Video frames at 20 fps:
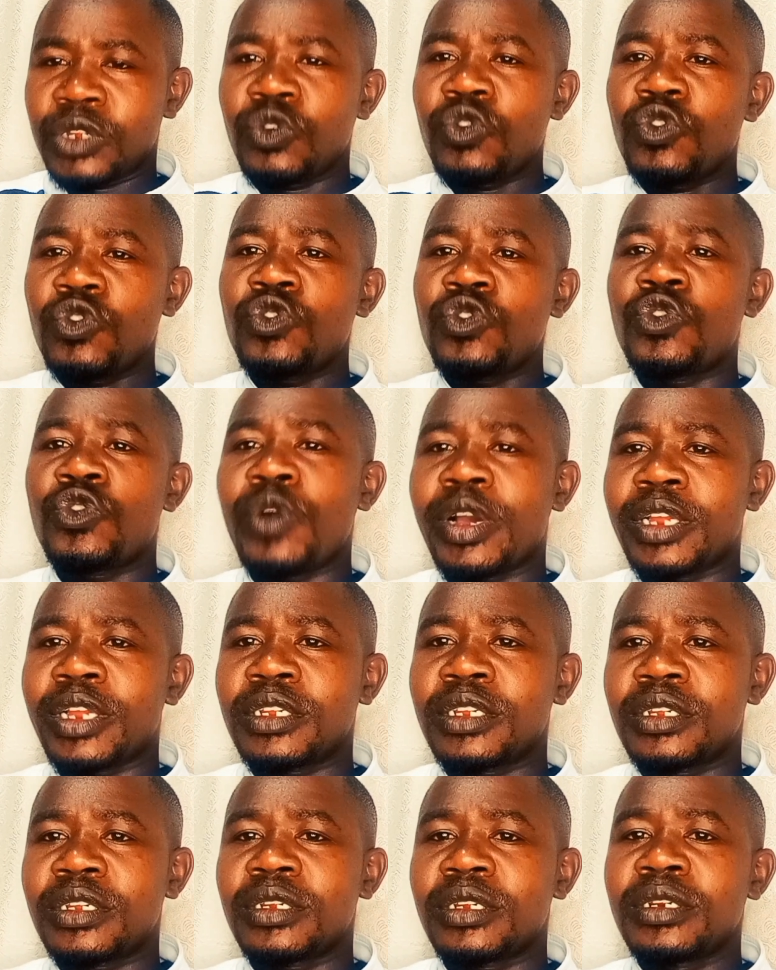Who do you
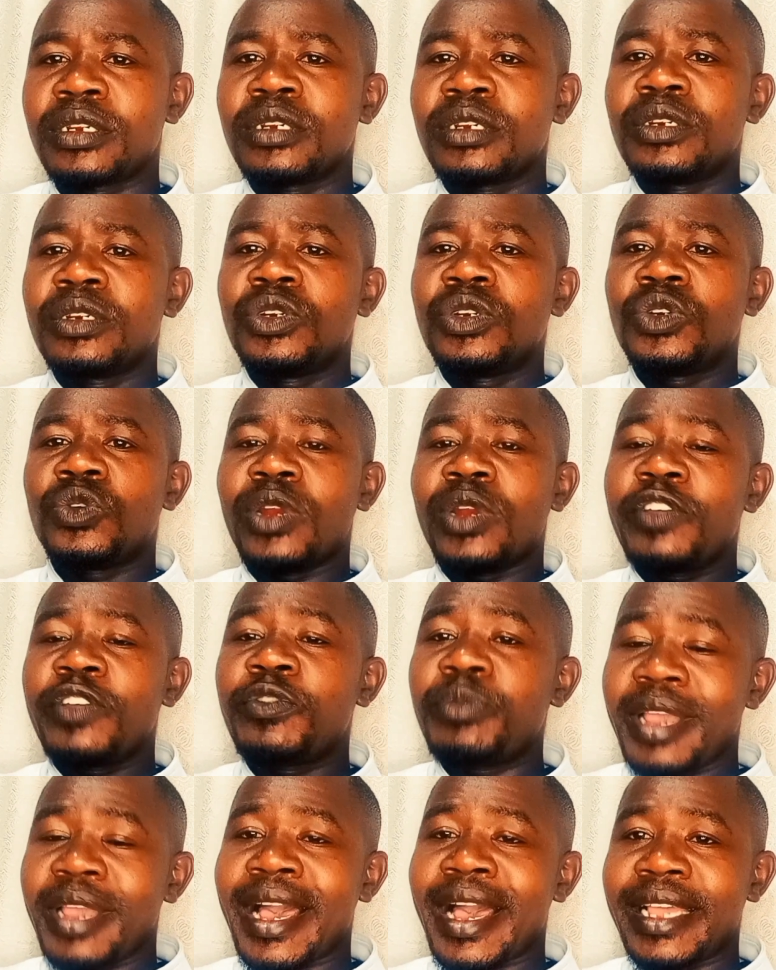want to
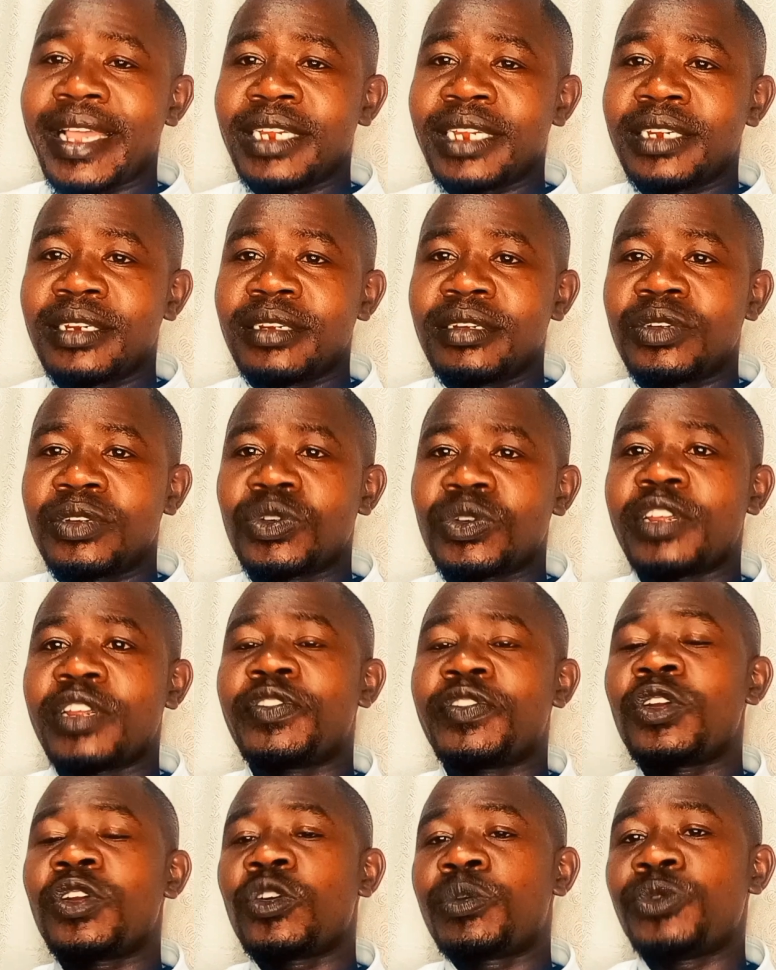leave behind to
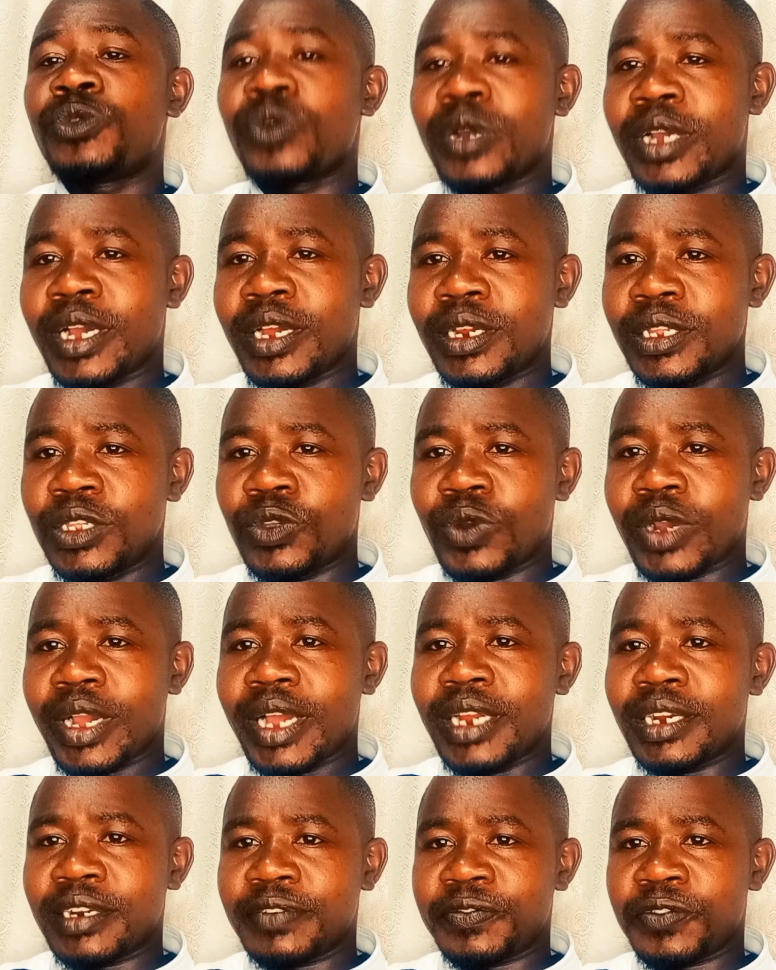develop your
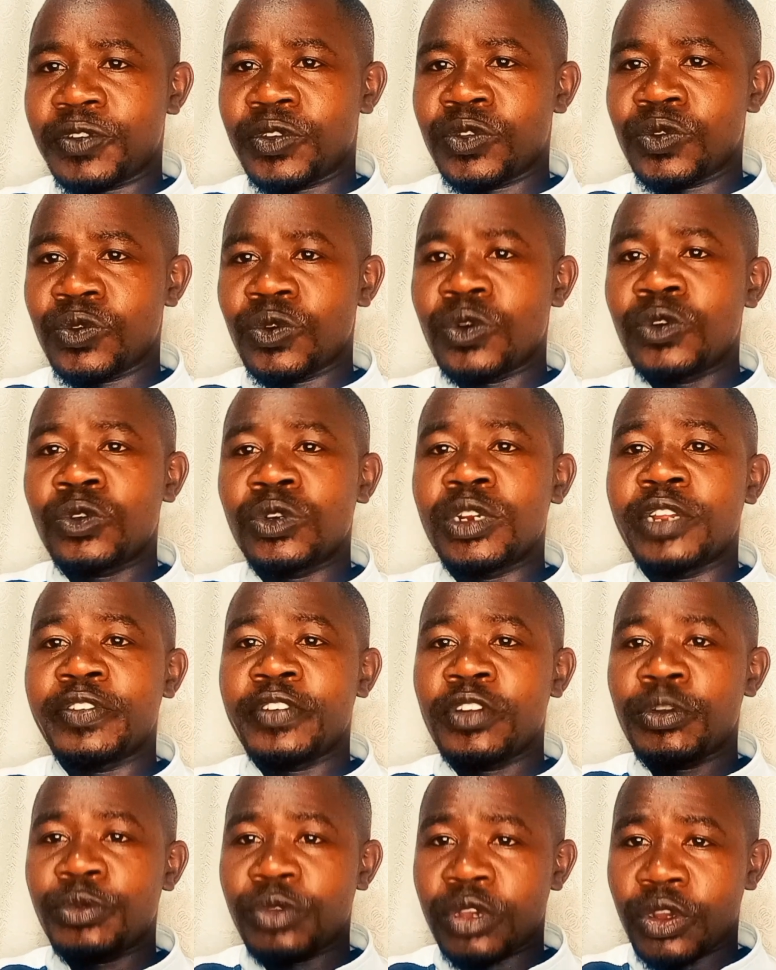country for you, or
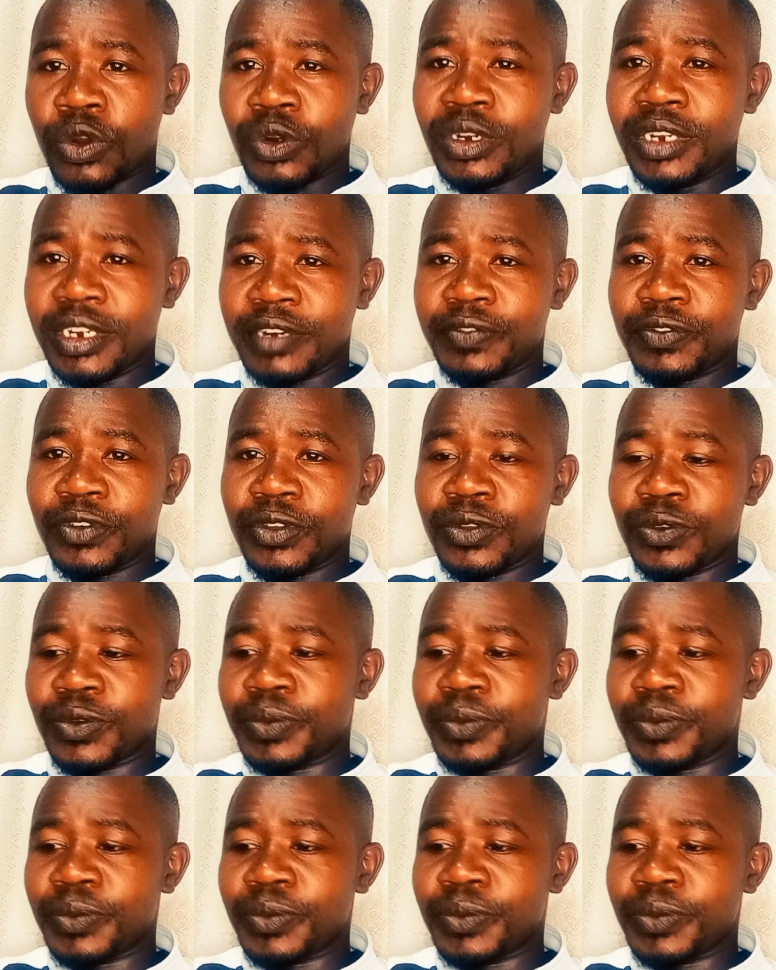develop your continent for you?